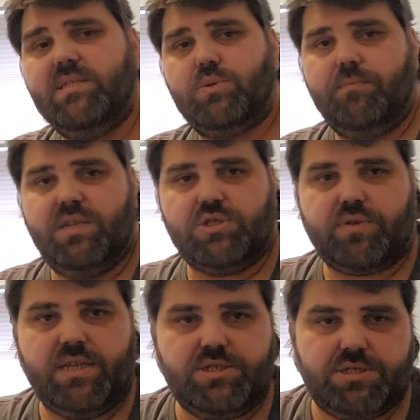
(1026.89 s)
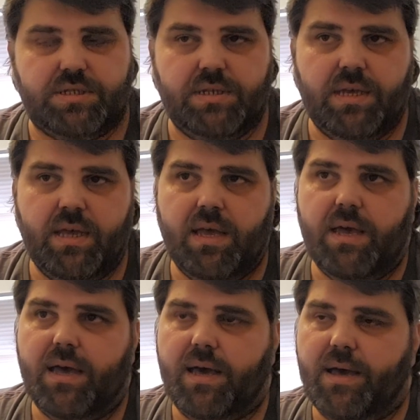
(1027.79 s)
into administration,
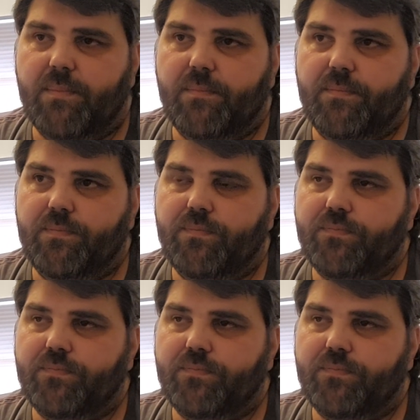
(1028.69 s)
and